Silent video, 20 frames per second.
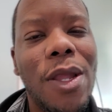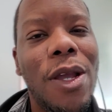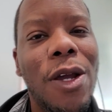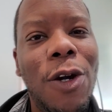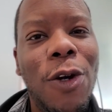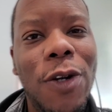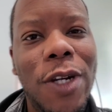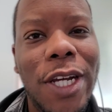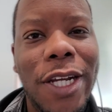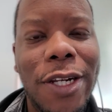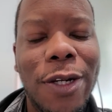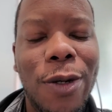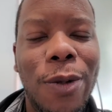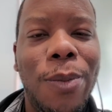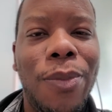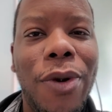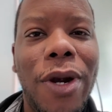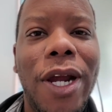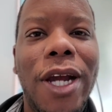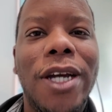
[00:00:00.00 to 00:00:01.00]
Orlando
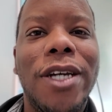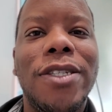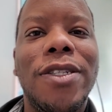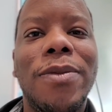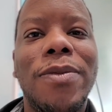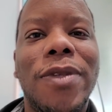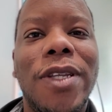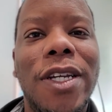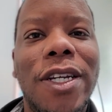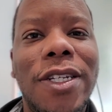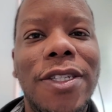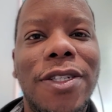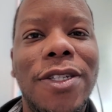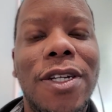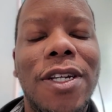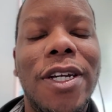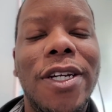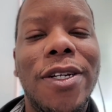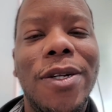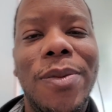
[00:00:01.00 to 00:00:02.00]
Brown some things.
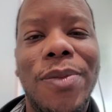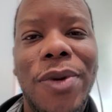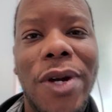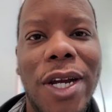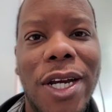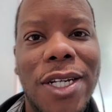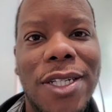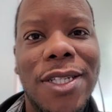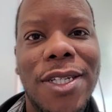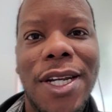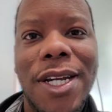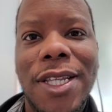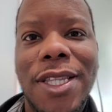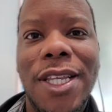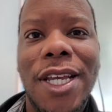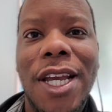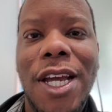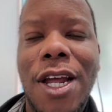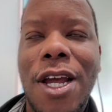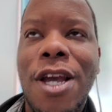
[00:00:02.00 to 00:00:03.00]
Orlando Brown said
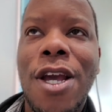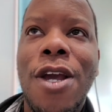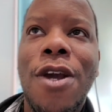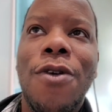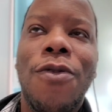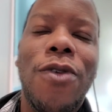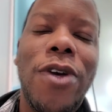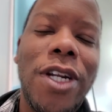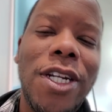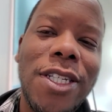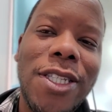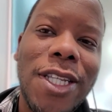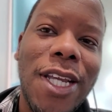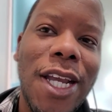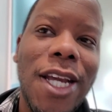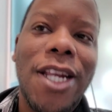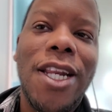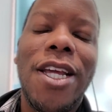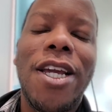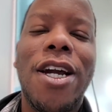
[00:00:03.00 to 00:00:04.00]
that. Ronnie
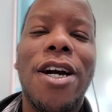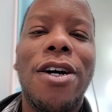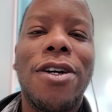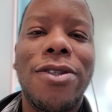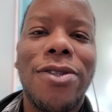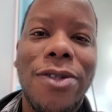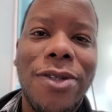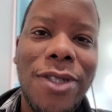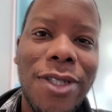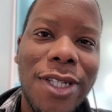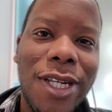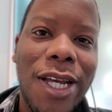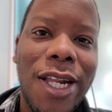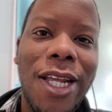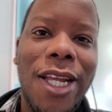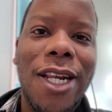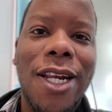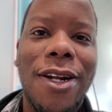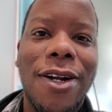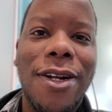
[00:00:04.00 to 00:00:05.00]
Stanley also said
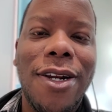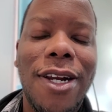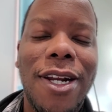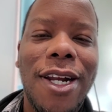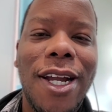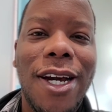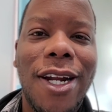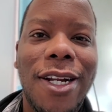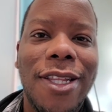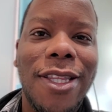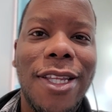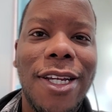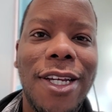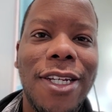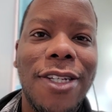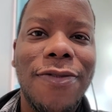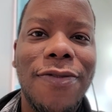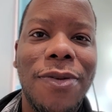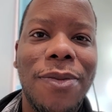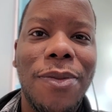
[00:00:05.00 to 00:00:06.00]
he learned a lot of
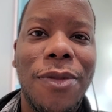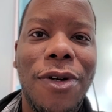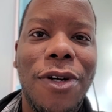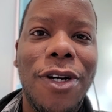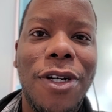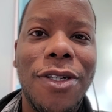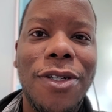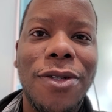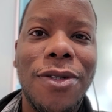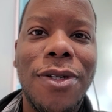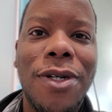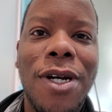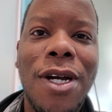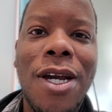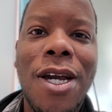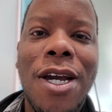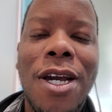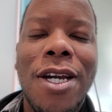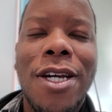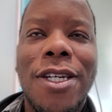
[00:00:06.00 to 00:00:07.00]
things from Marshall.
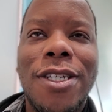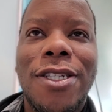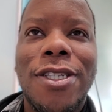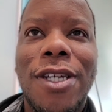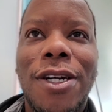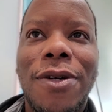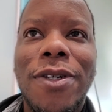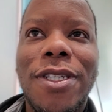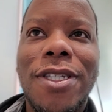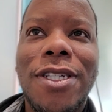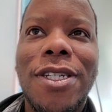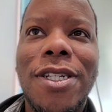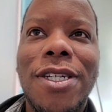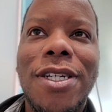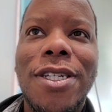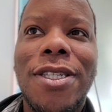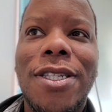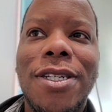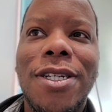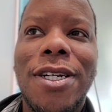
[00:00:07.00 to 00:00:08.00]
So it's
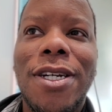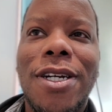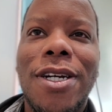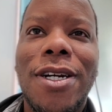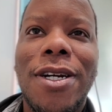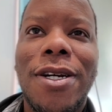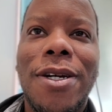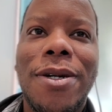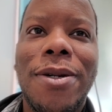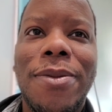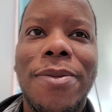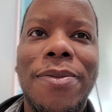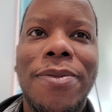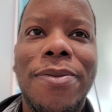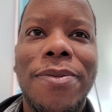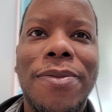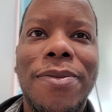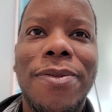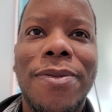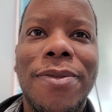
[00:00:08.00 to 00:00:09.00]
good to
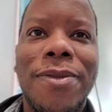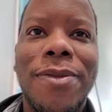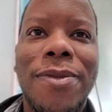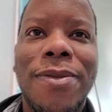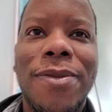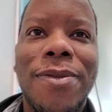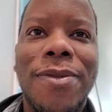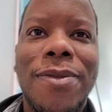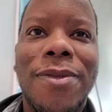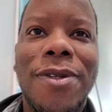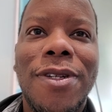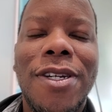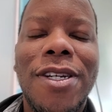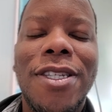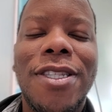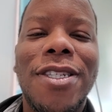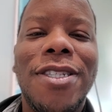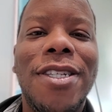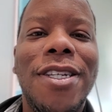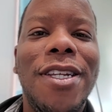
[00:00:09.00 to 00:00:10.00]

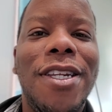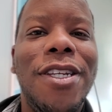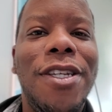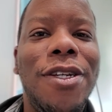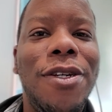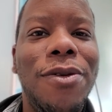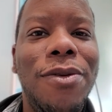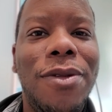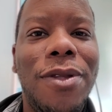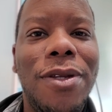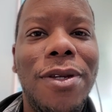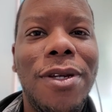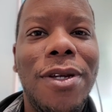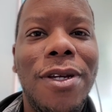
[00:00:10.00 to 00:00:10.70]
see the youth